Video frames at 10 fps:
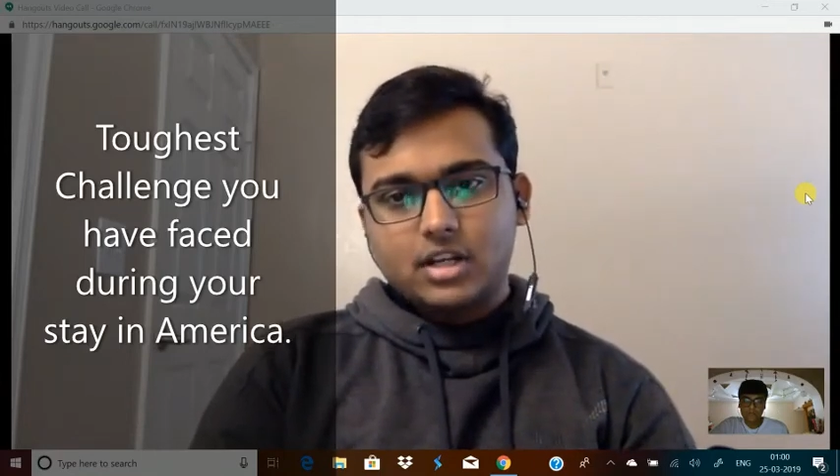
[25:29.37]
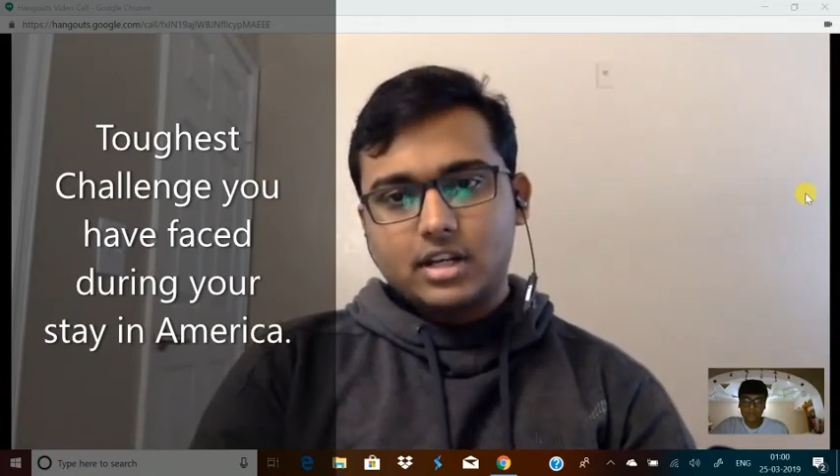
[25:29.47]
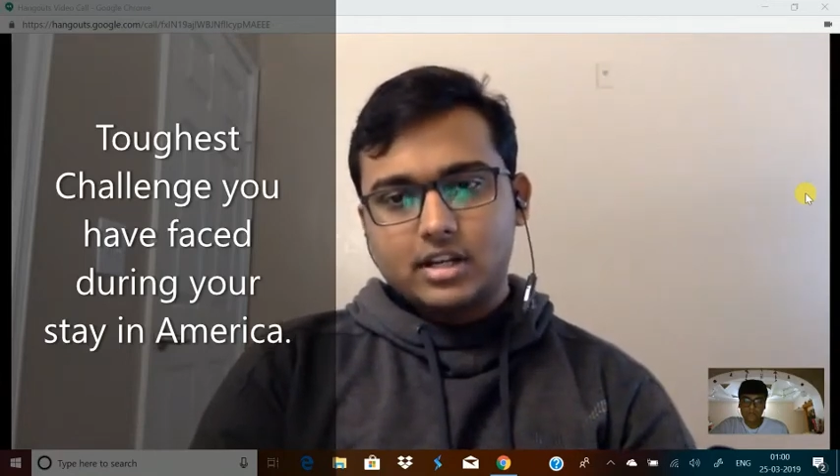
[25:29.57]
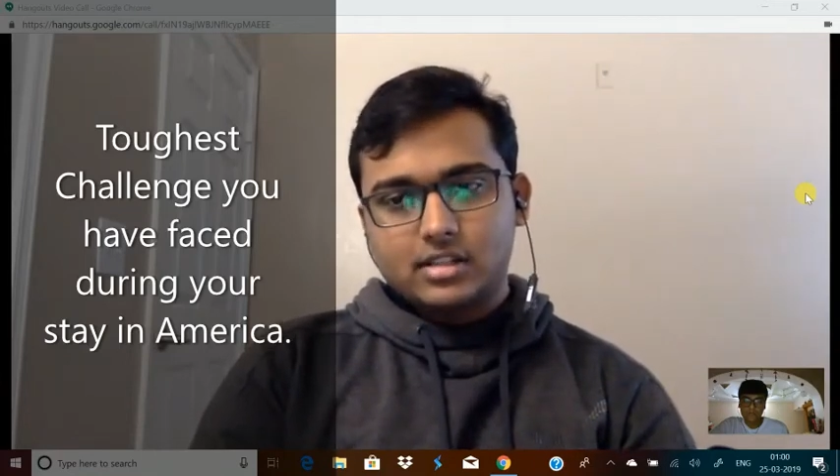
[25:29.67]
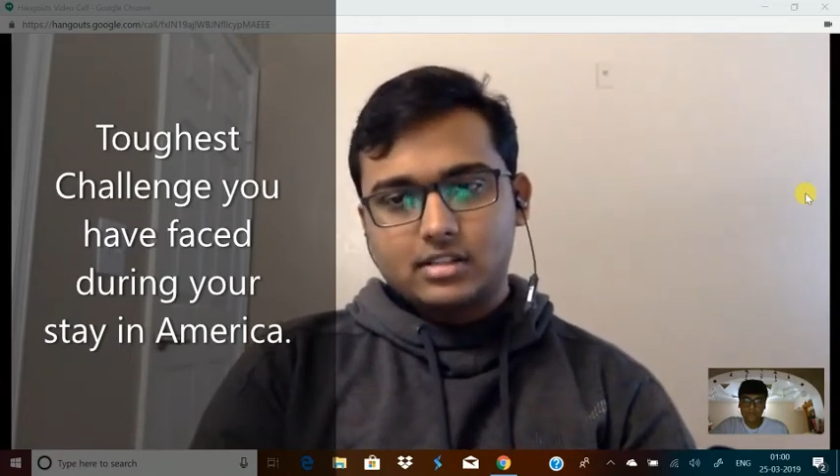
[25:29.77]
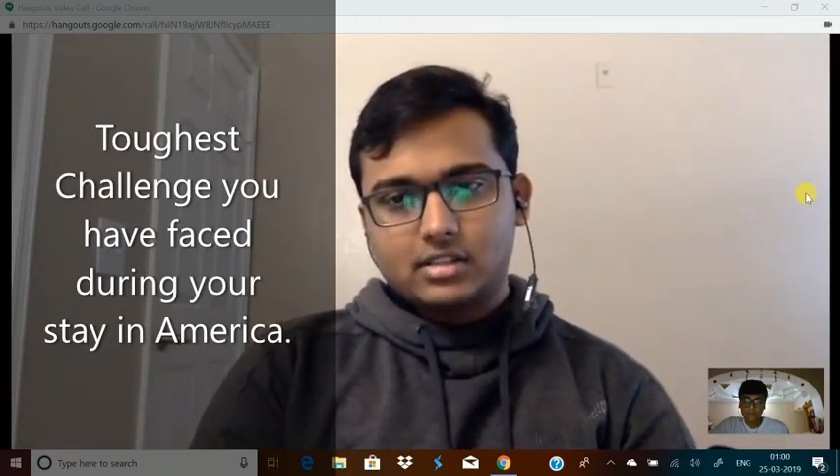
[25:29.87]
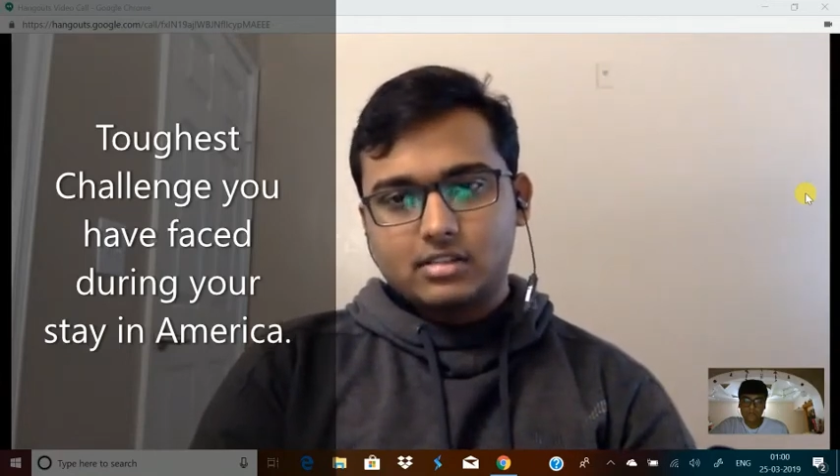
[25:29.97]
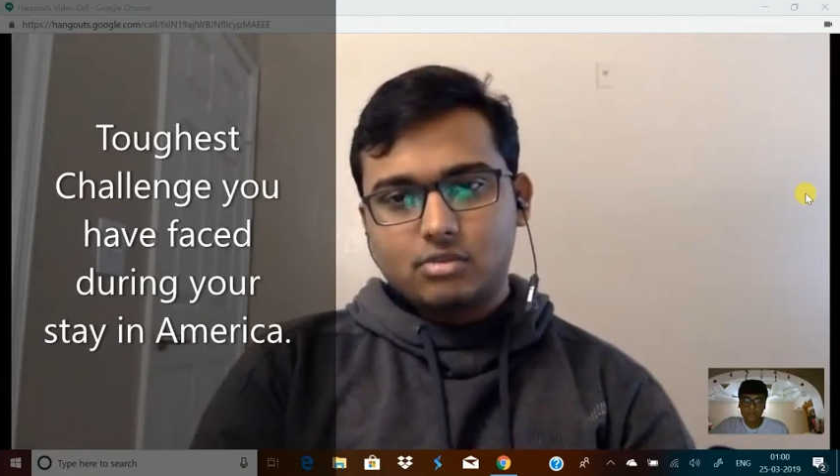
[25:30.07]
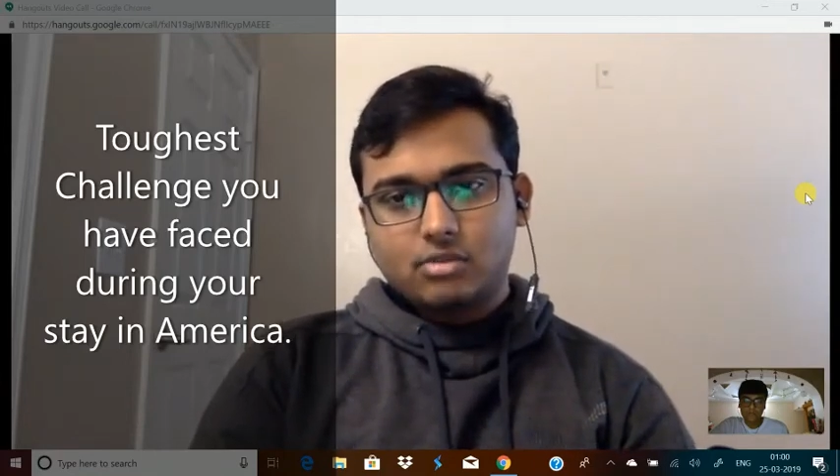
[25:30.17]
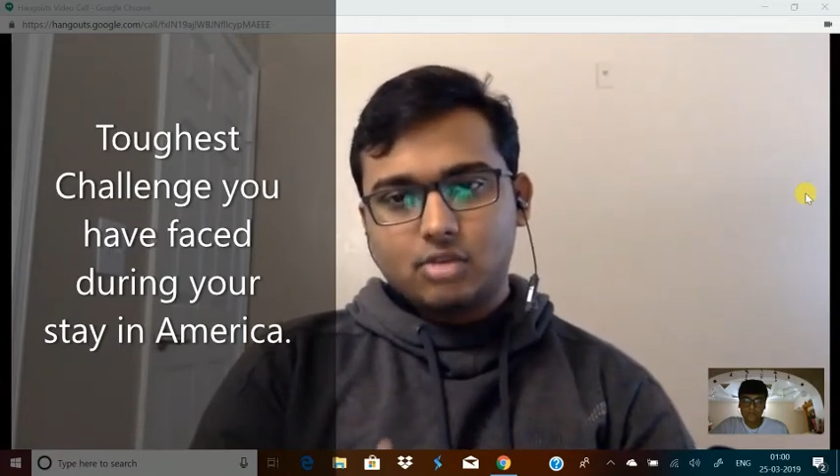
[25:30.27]
That is,
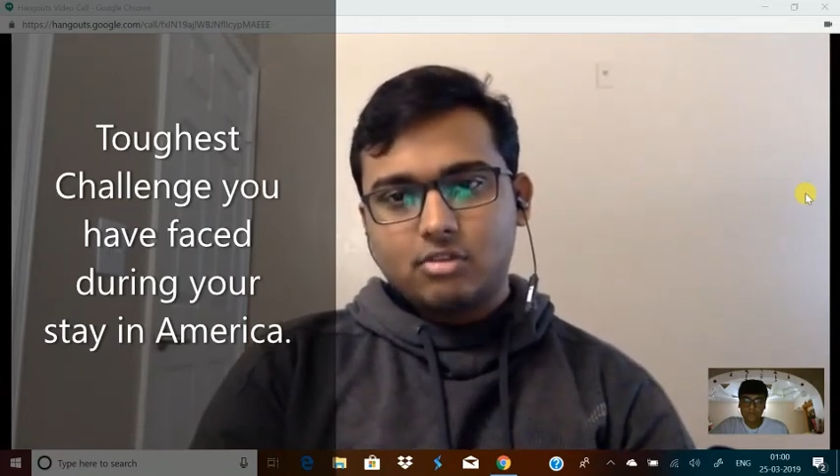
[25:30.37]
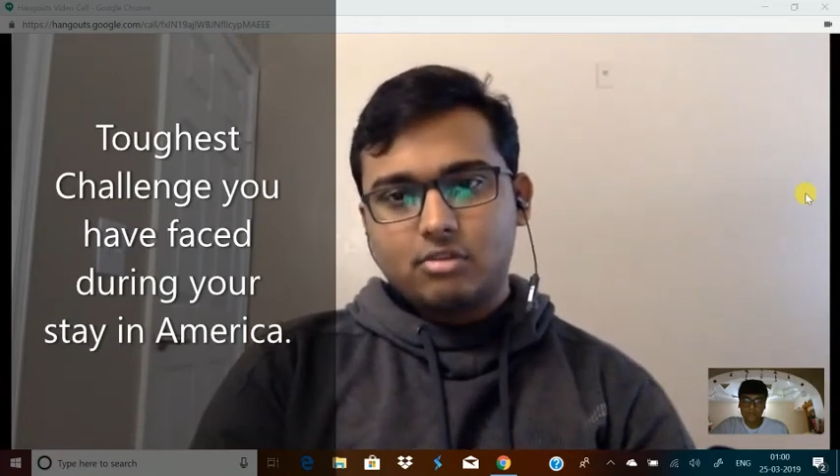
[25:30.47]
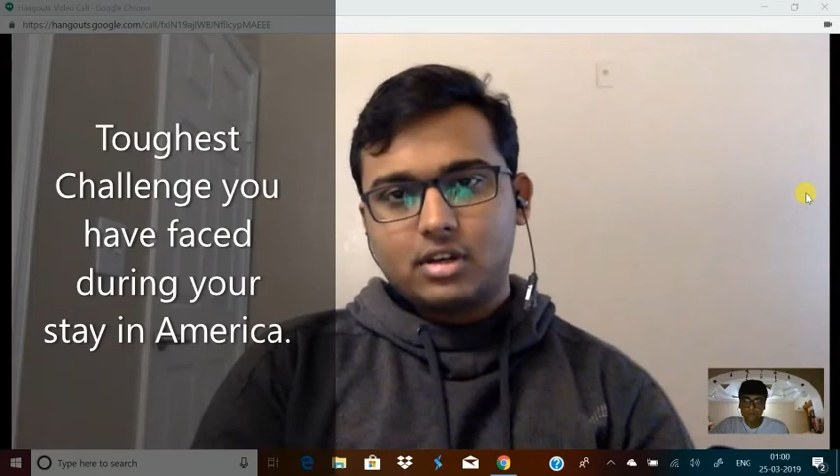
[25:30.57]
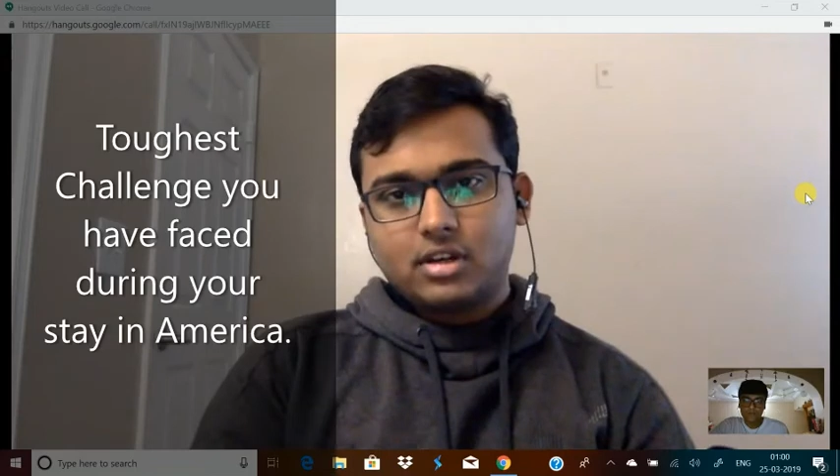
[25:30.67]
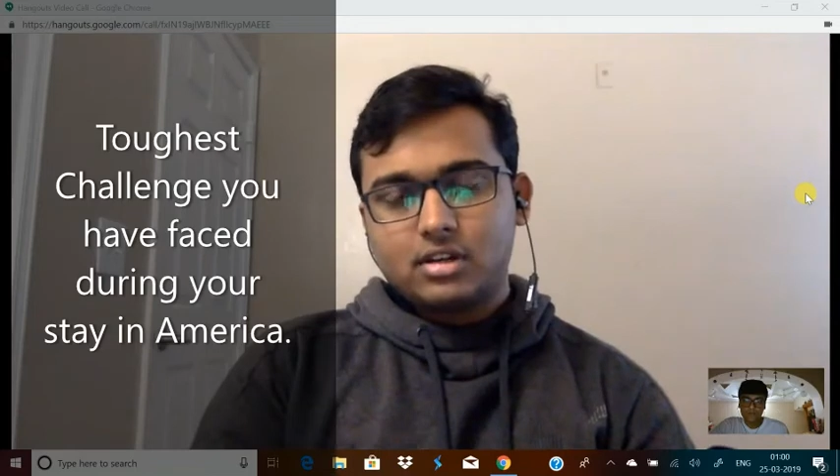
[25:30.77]
whatever